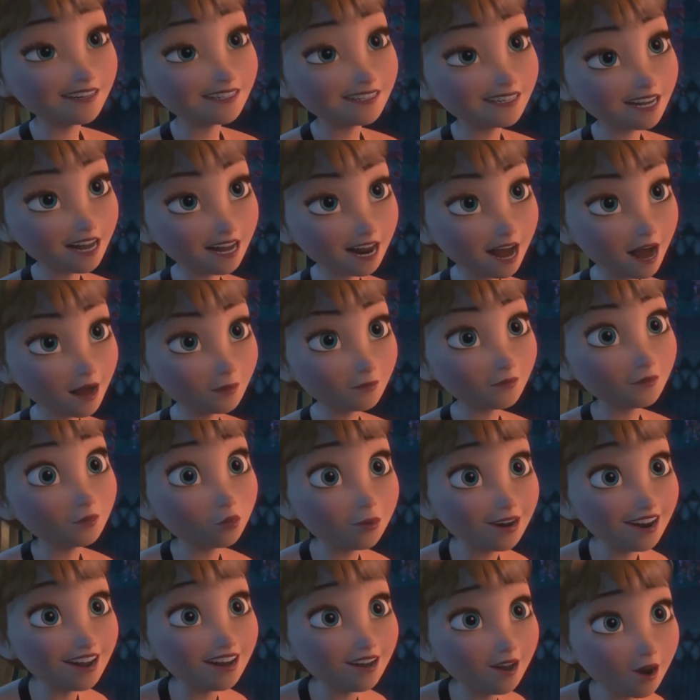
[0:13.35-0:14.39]
well, actually, the
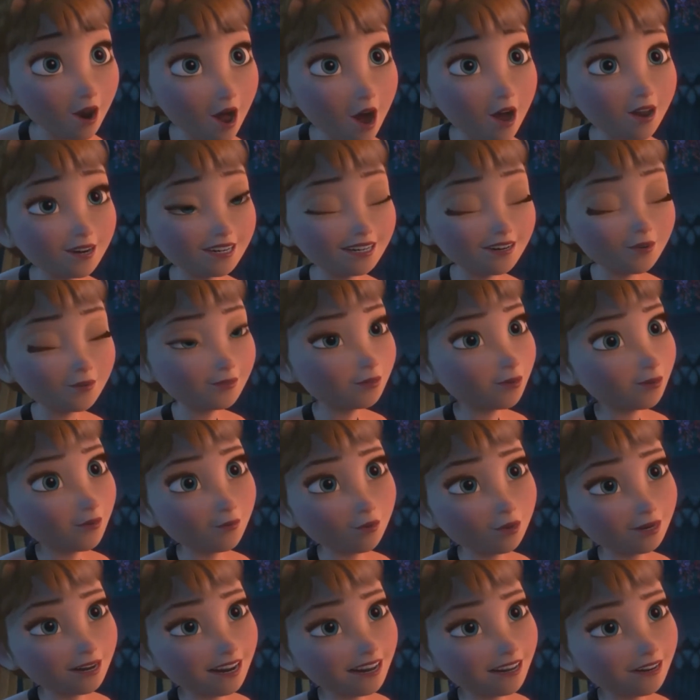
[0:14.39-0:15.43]
phone bill I saw that
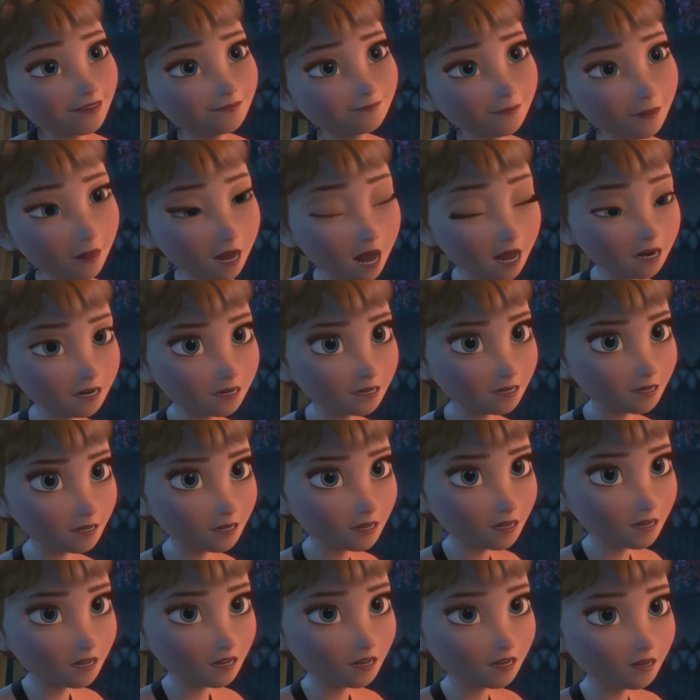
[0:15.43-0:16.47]
because I
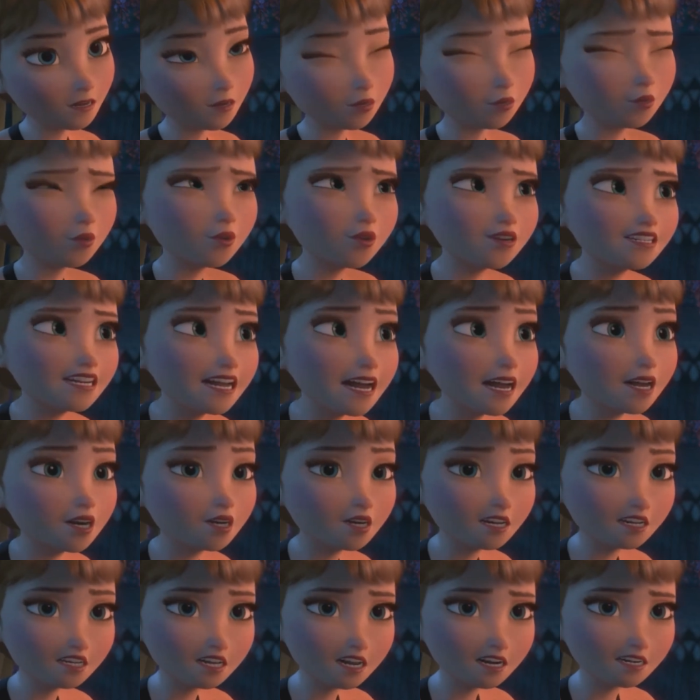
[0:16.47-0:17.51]
couldn't crack the code on his
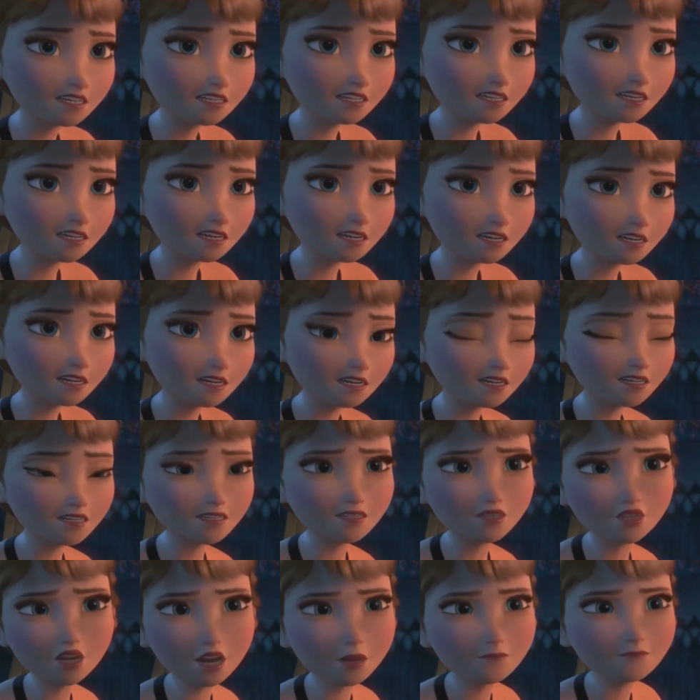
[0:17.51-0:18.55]
password,
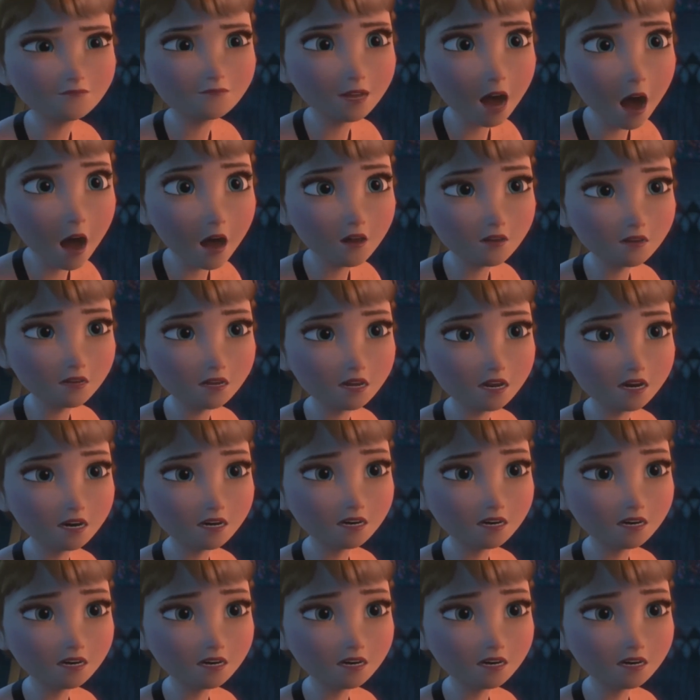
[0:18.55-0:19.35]
which is fitting because